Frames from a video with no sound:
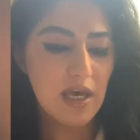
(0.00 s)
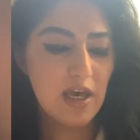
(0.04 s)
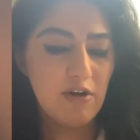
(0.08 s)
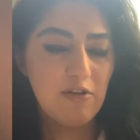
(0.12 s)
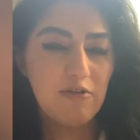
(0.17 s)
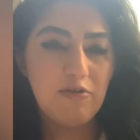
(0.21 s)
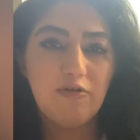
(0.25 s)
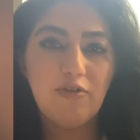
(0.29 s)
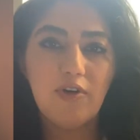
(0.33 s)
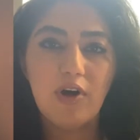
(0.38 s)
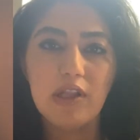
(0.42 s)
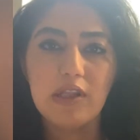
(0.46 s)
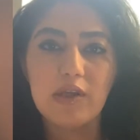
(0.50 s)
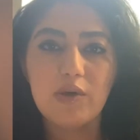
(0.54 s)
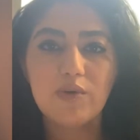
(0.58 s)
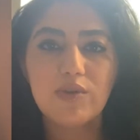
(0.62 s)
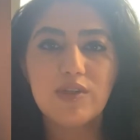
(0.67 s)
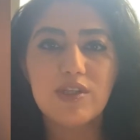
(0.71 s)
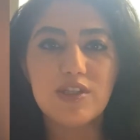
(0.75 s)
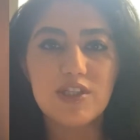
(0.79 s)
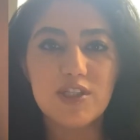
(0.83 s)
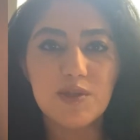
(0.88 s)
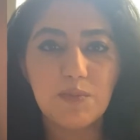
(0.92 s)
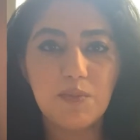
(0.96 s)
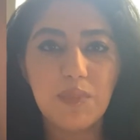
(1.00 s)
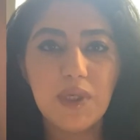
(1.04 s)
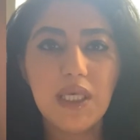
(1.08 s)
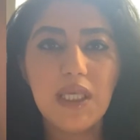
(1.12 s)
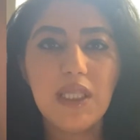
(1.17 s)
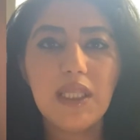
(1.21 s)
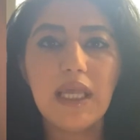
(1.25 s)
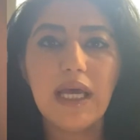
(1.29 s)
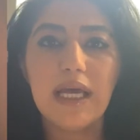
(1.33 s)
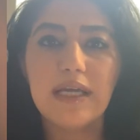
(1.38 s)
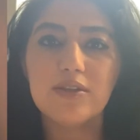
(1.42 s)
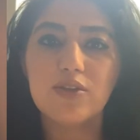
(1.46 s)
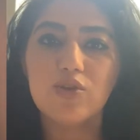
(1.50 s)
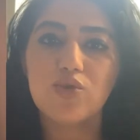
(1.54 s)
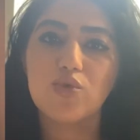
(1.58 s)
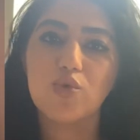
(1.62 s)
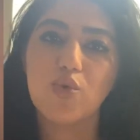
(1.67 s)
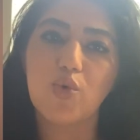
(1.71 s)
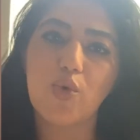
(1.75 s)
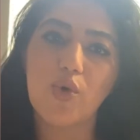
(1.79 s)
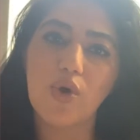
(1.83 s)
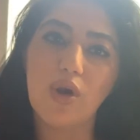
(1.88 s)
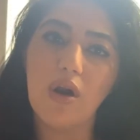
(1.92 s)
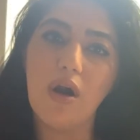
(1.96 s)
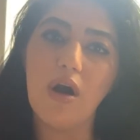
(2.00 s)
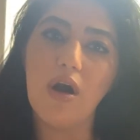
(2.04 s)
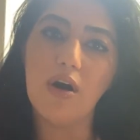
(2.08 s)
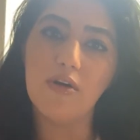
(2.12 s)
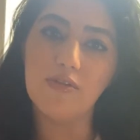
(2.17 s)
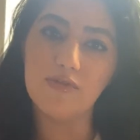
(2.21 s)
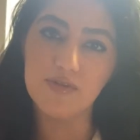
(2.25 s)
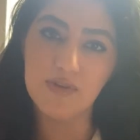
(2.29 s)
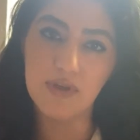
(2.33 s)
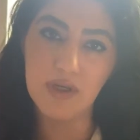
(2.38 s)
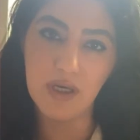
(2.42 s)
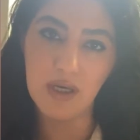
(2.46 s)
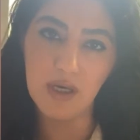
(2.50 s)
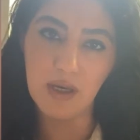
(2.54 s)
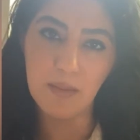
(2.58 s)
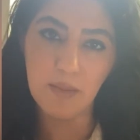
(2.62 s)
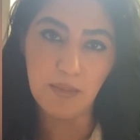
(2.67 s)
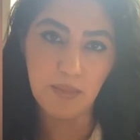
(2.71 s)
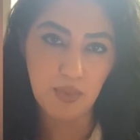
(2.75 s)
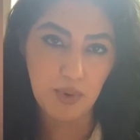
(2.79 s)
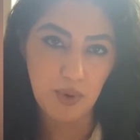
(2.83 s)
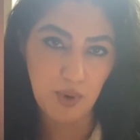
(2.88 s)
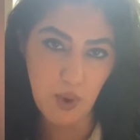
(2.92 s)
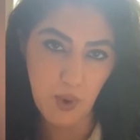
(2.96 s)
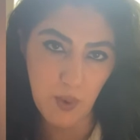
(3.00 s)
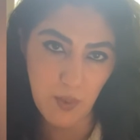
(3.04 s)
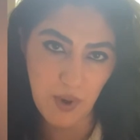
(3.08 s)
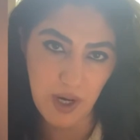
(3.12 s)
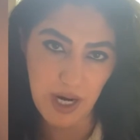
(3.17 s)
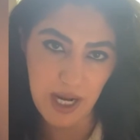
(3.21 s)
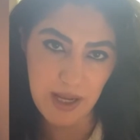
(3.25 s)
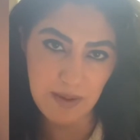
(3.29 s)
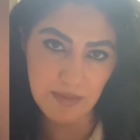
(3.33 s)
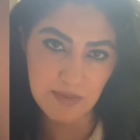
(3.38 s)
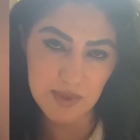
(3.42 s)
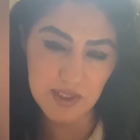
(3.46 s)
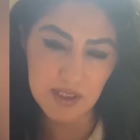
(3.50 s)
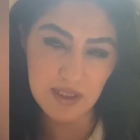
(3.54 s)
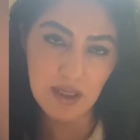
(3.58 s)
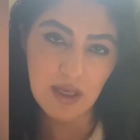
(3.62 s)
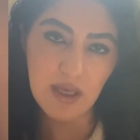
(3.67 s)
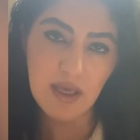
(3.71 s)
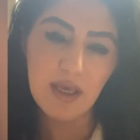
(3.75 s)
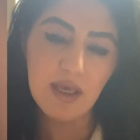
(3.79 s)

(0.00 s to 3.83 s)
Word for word: follow the speed and the torque of the programs.